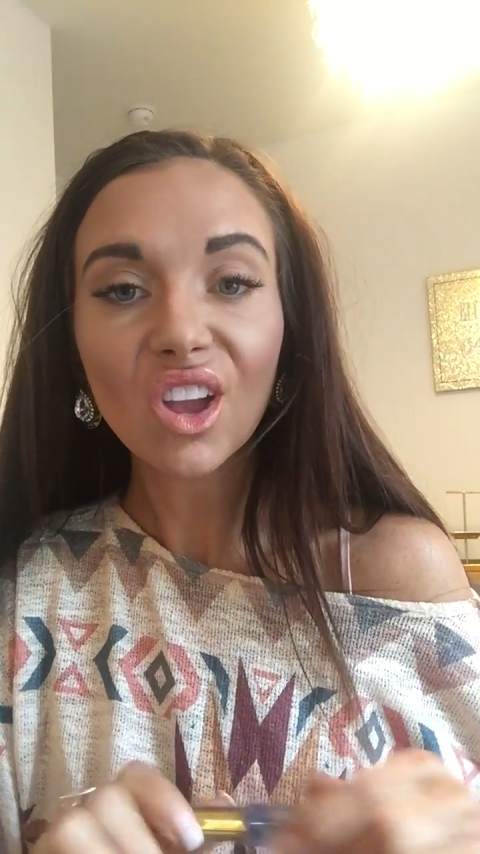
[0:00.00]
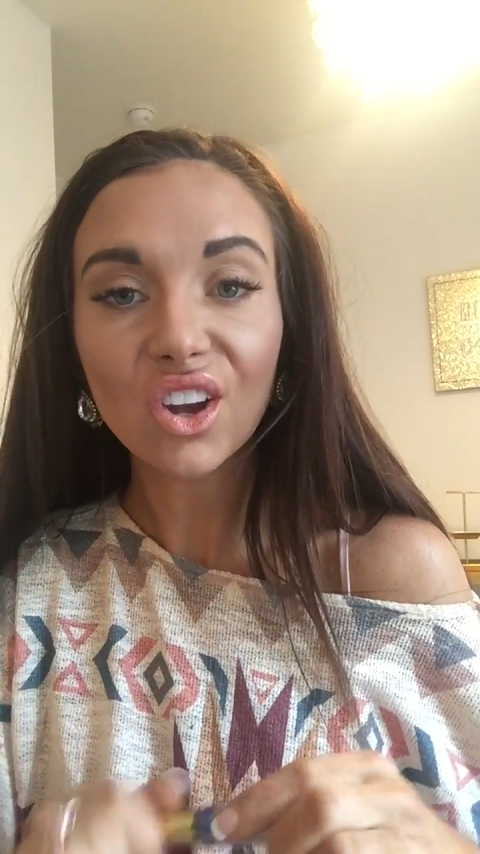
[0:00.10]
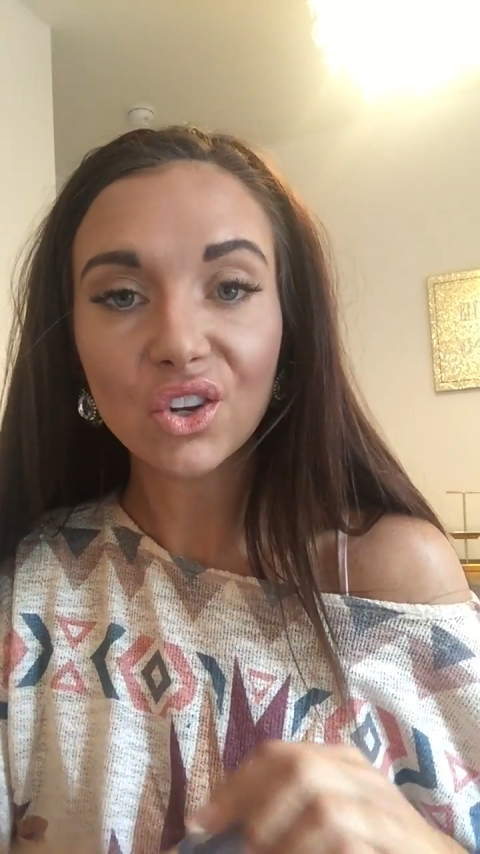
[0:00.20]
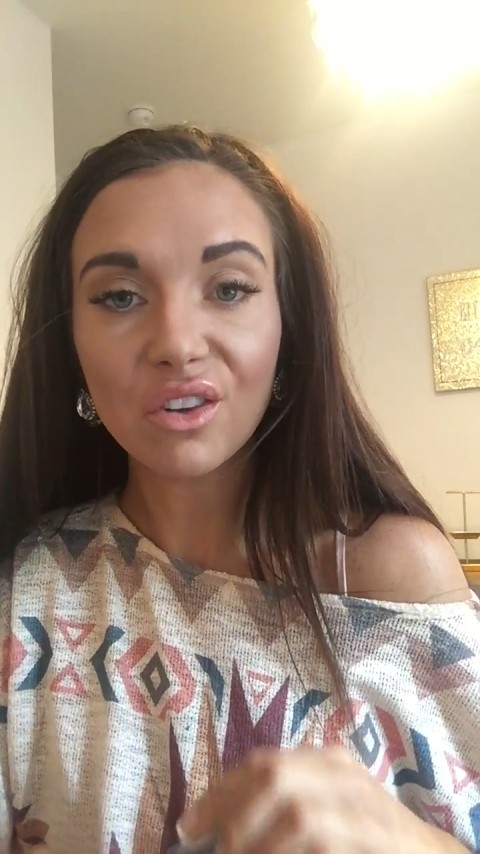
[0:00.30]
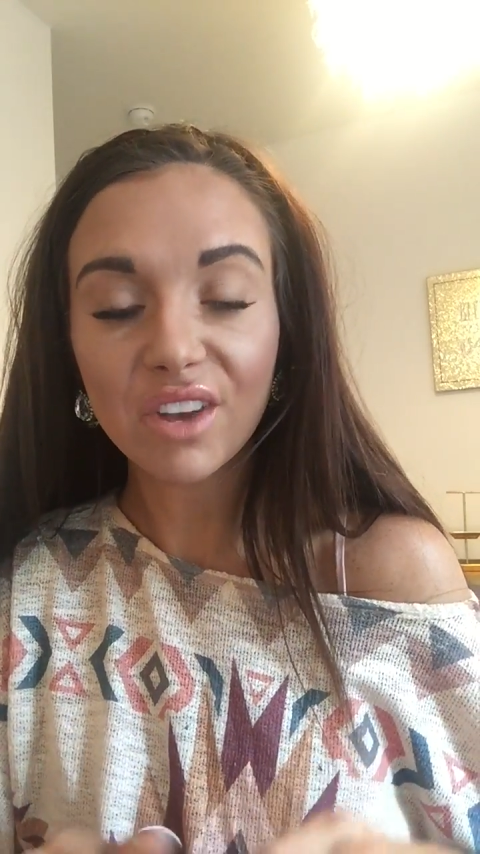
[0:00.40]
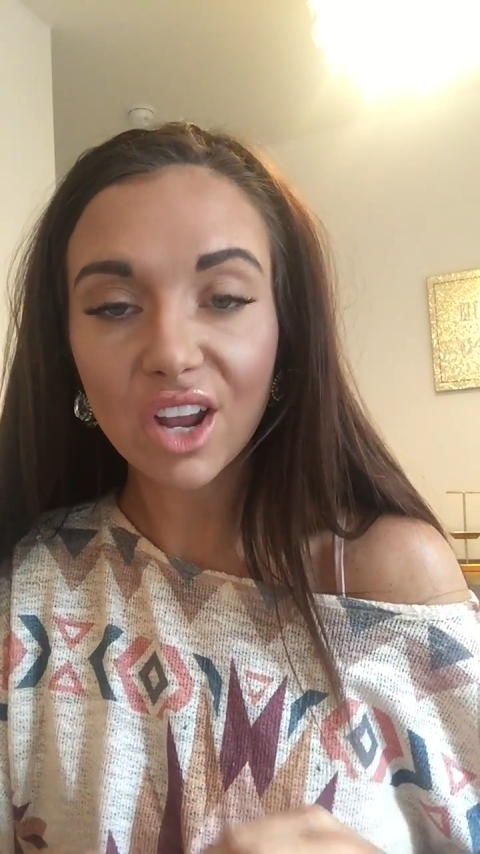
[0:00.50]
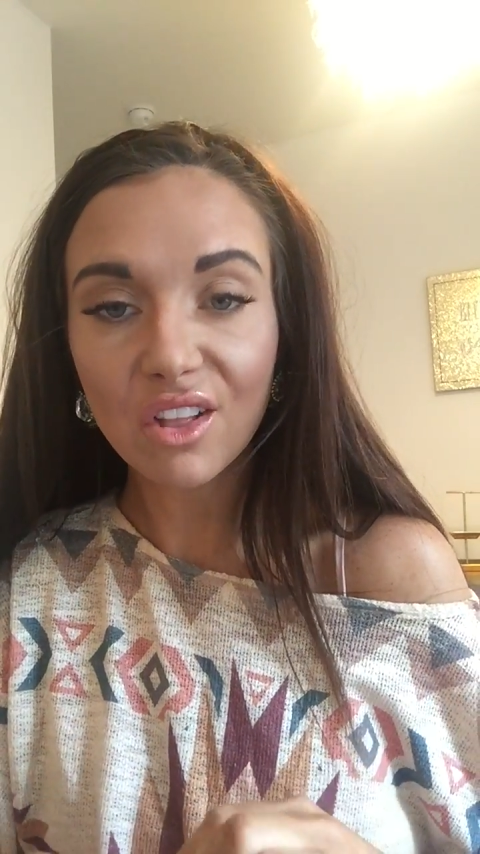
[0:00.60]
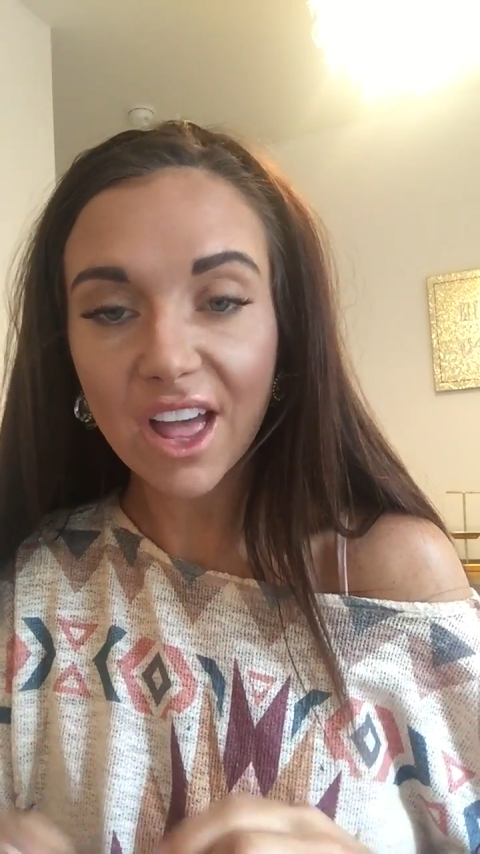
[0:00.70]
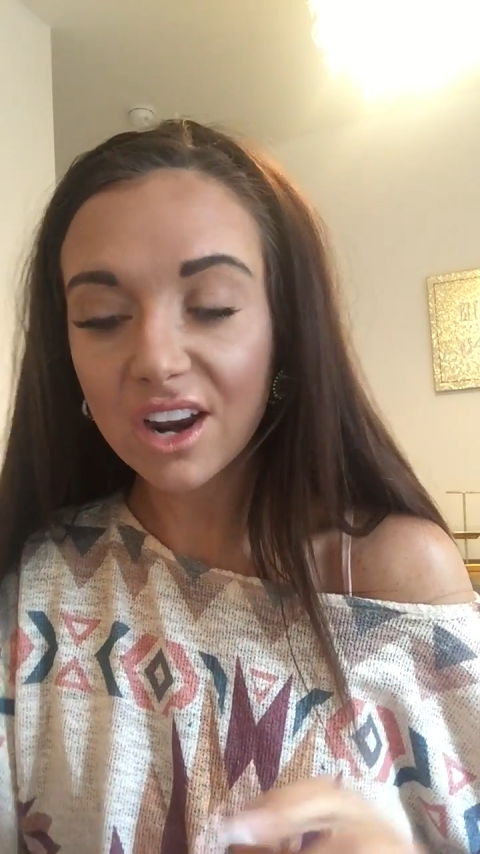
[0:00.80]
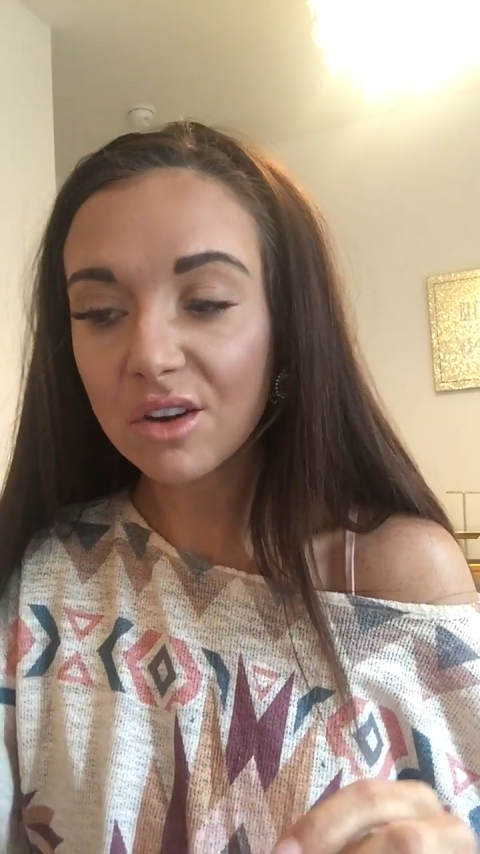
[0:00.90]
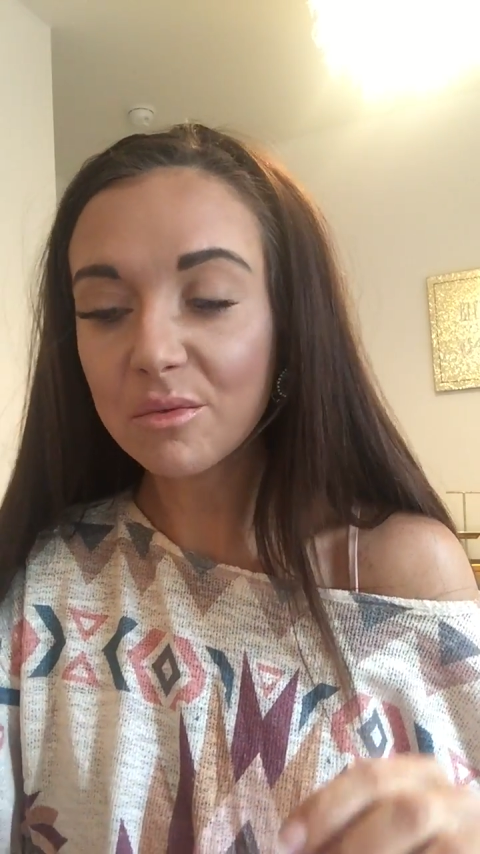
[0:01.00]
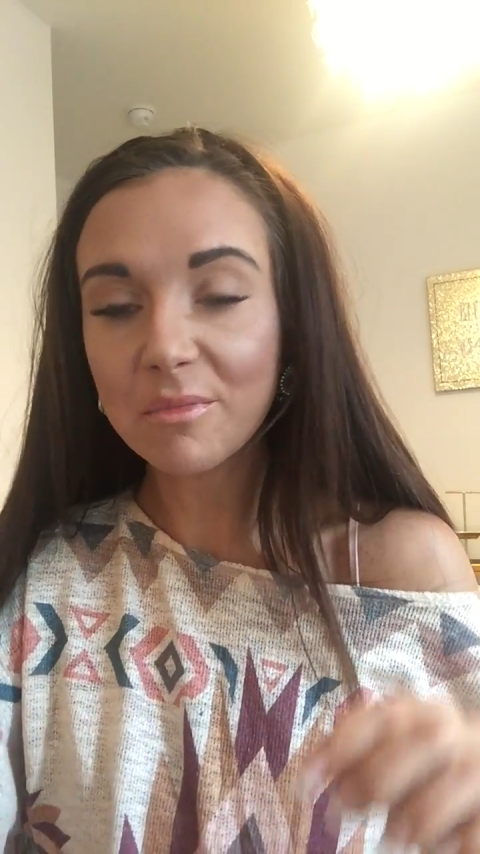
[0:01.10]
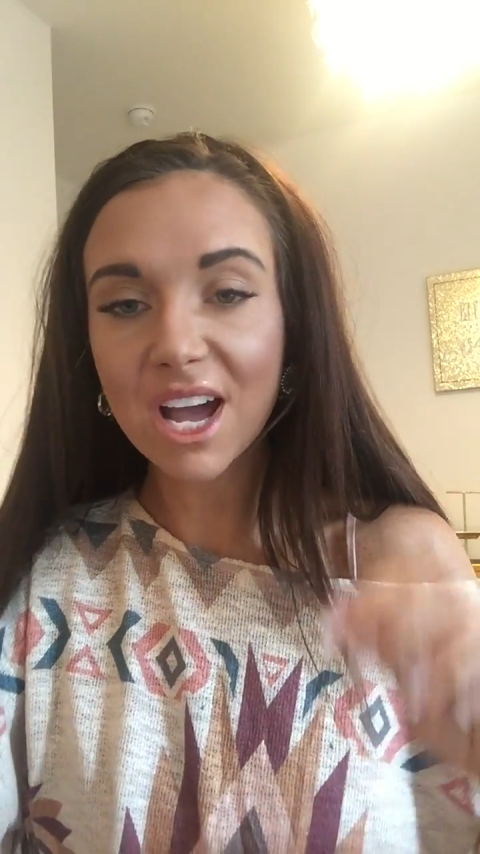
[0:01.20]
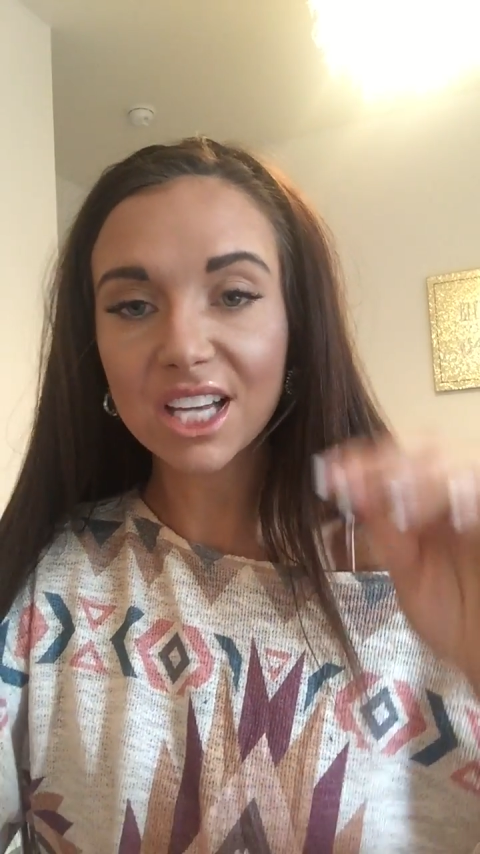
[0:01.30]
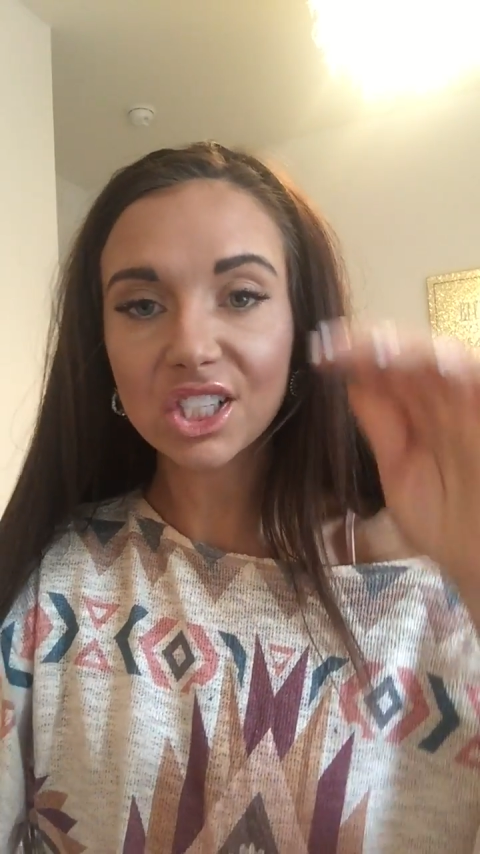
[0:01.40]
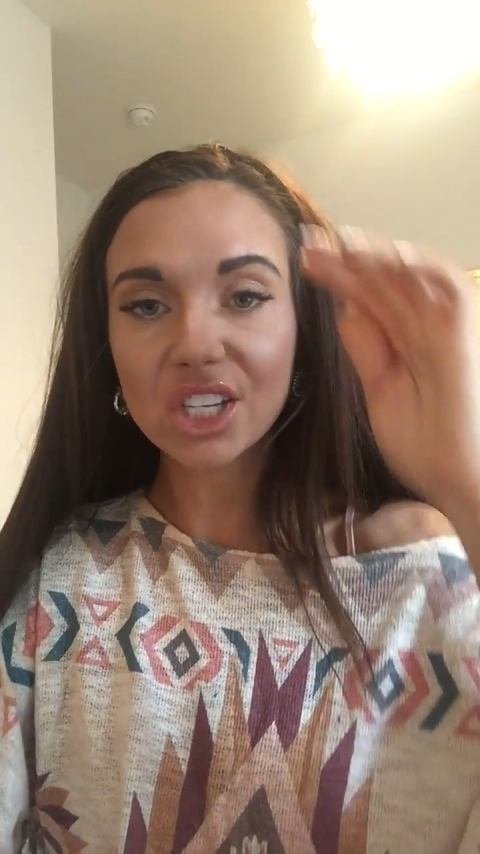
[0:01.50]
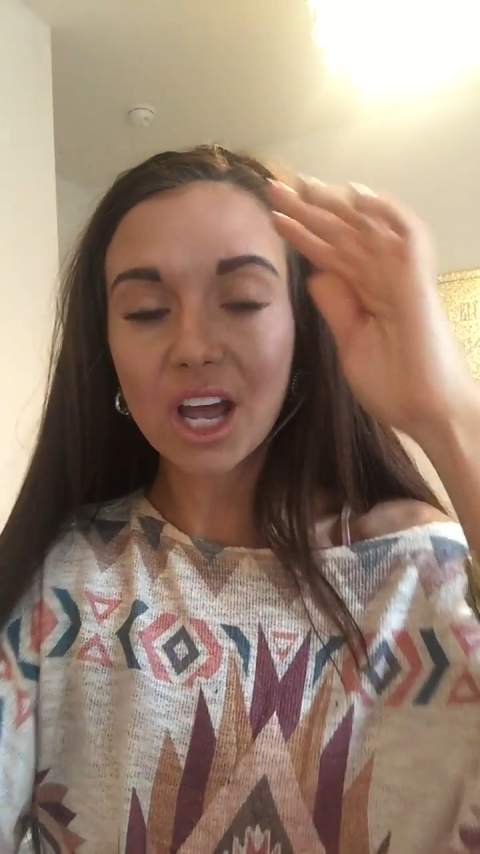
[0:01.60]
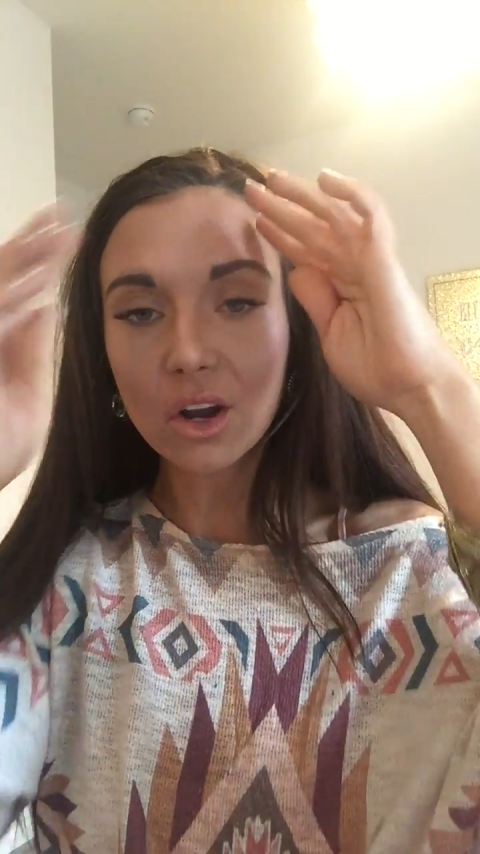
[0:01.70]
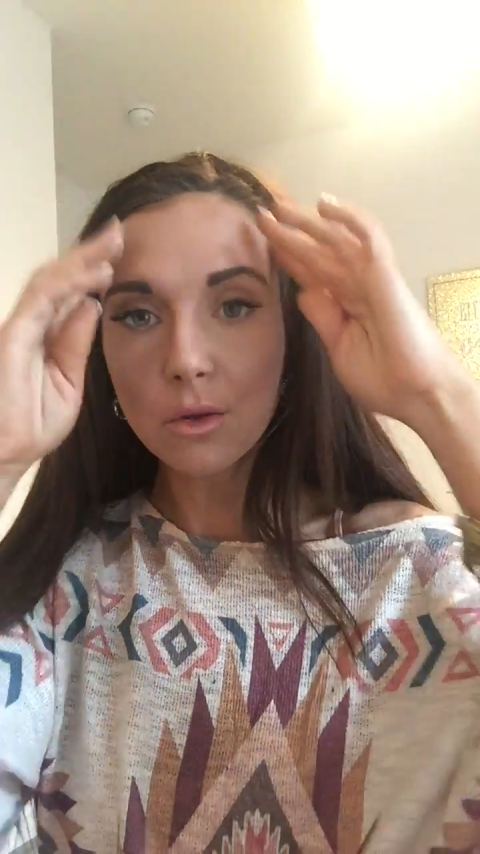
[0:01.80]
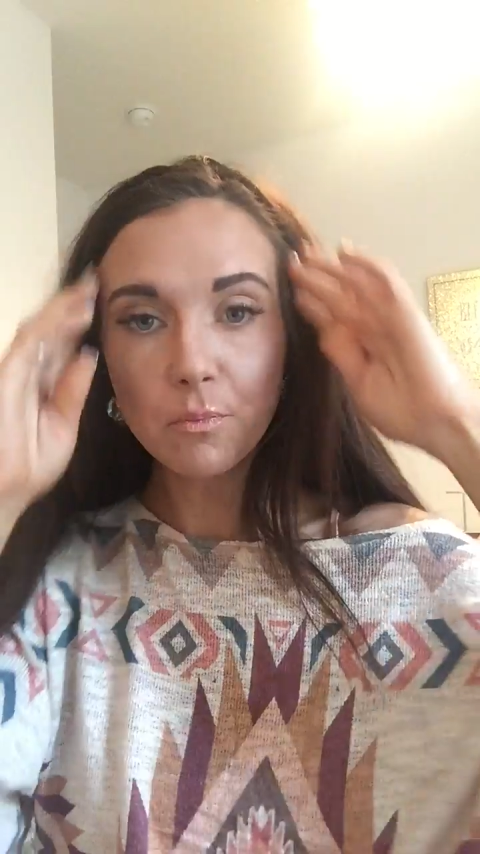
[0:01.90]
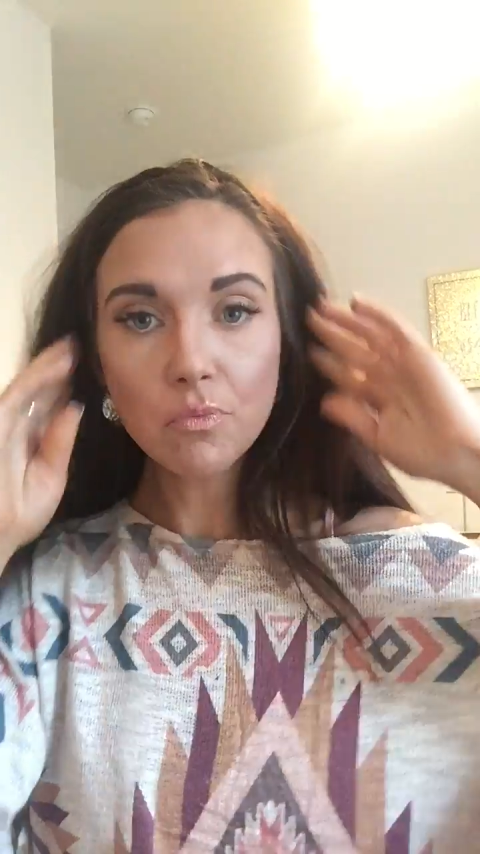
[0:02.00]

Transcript: I'll do a video later with my shadow.